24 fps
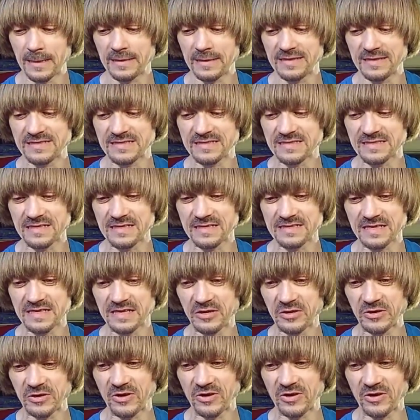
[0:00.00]
It says
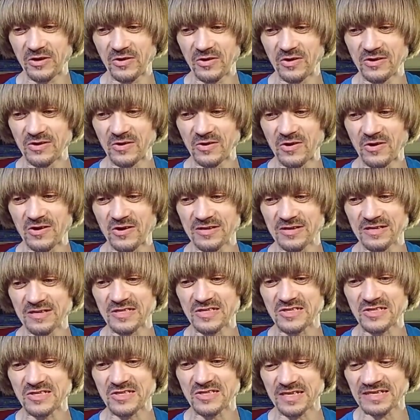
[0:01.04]
here on
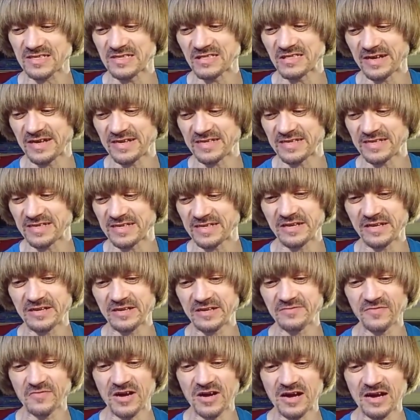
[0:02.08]
August 6th,
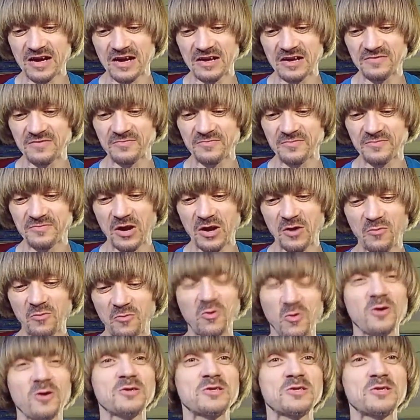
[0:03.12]
1985, I
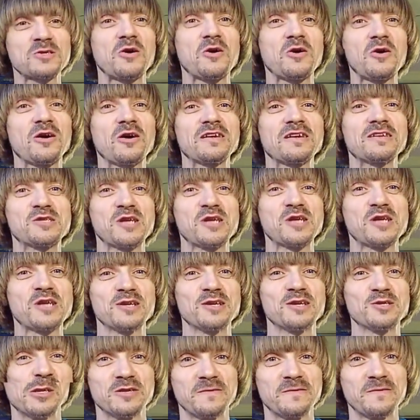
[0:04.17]
worked on a
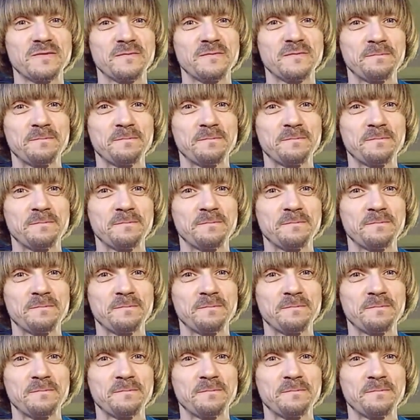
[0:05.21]
dungeon.